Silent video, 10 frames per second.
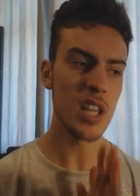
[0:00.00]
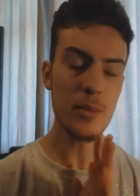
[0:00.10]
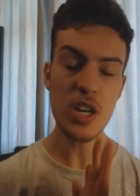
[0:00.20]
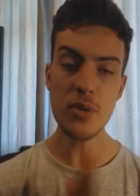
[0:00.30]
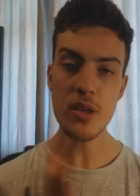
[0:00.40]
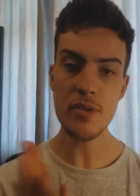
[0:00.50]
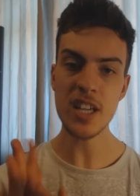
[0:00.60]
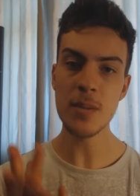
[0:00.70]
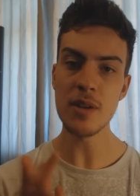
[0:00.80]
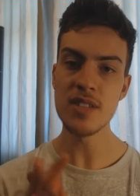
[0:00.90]
Let me know what you
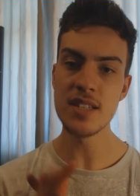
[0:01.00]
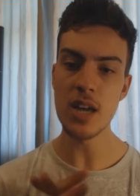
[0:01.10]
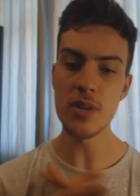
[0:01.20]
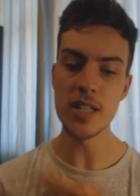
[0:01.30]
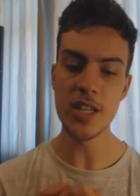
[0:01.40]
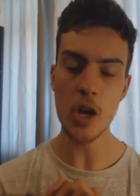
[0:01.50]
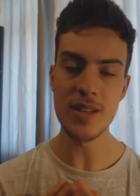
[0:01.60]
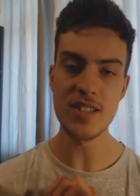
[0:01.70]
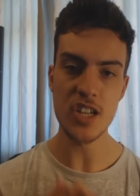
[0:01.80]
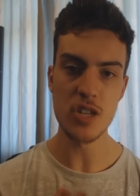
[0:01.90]
think about it down in the
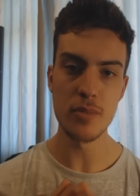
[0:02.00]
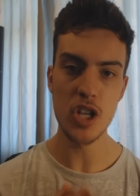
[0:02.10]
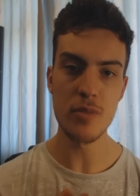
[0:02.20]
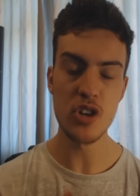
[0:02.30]
comment section below,